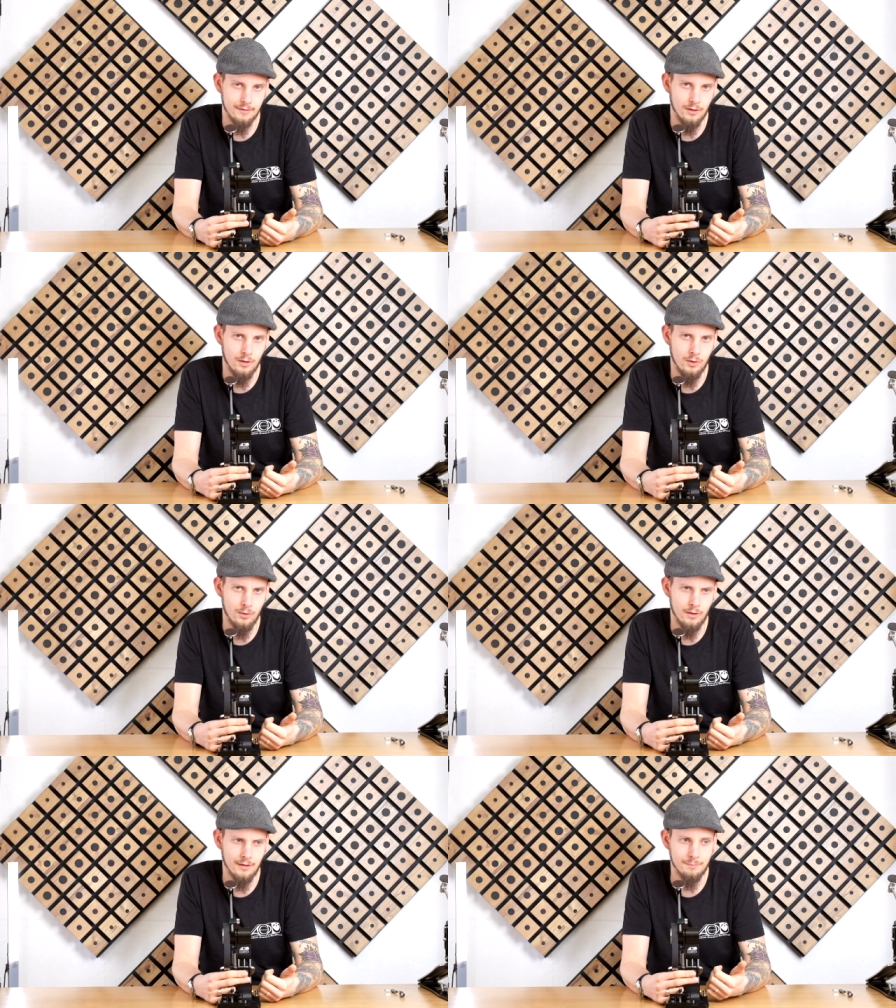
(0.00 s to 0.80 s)

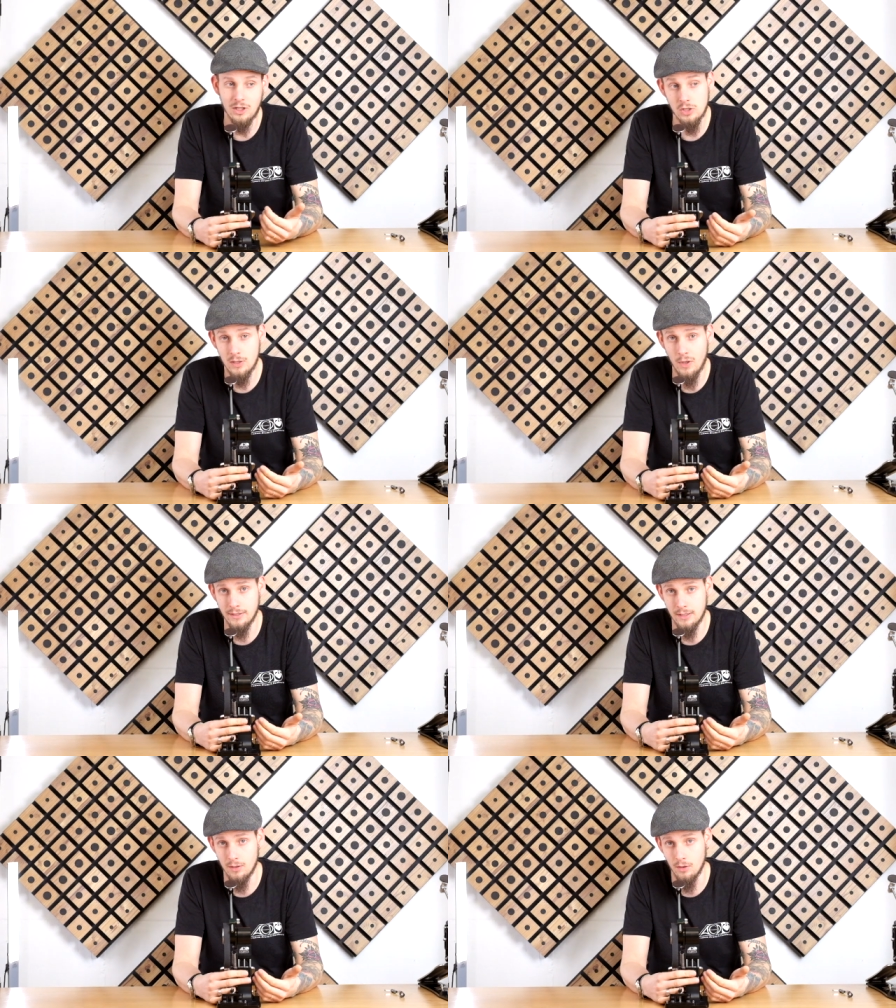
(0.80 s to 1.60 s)
So especially
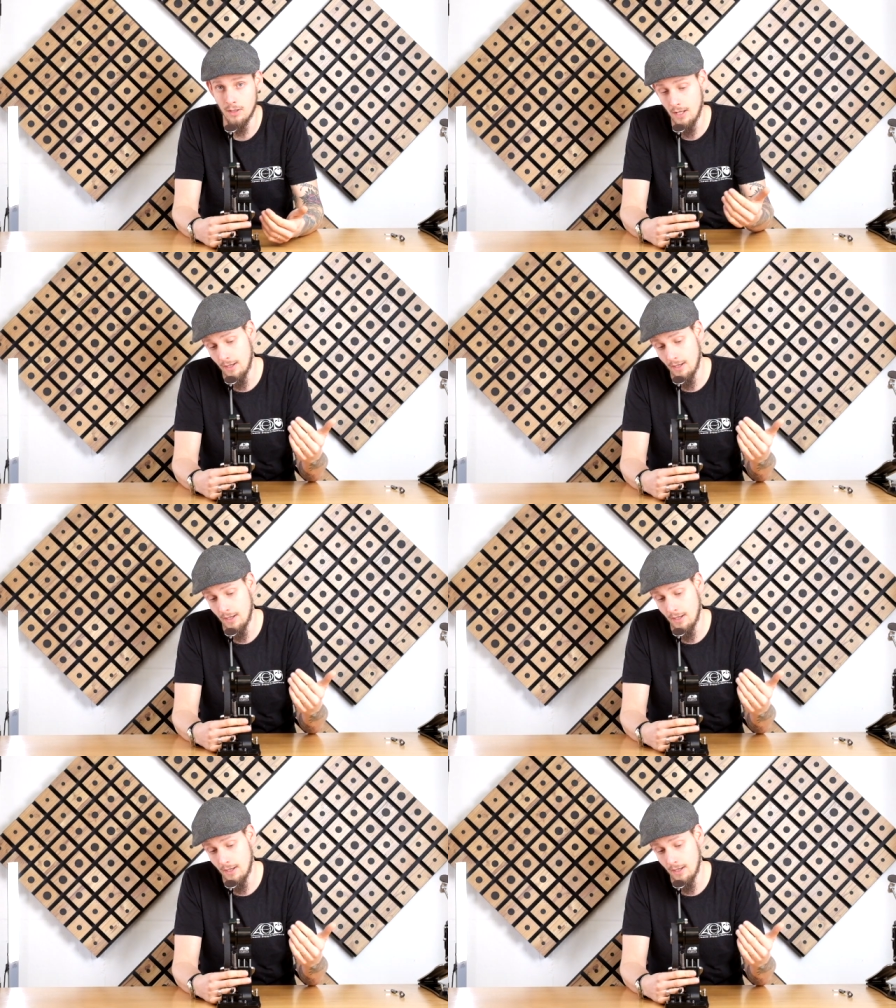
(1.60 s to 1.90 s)
when you